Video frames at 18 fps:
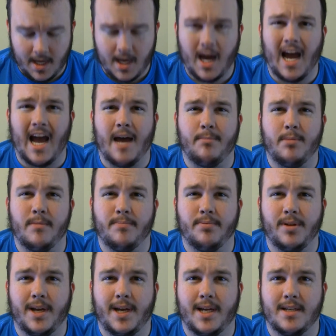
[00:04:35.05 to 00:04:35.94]
had been
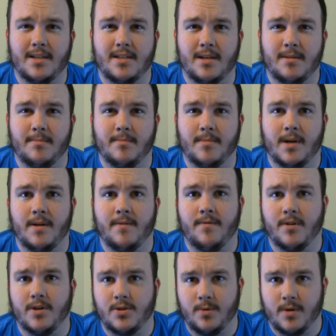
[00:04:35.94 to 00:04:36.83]
playing some
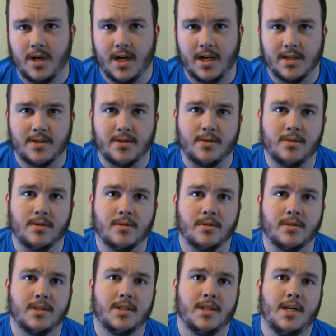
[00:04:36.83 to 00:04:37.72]
Virtual
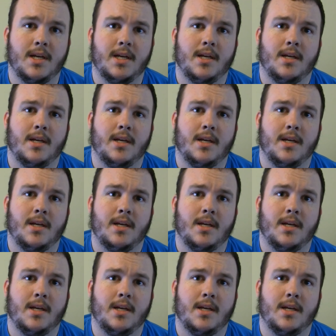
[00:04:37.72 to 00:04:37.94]
Consoles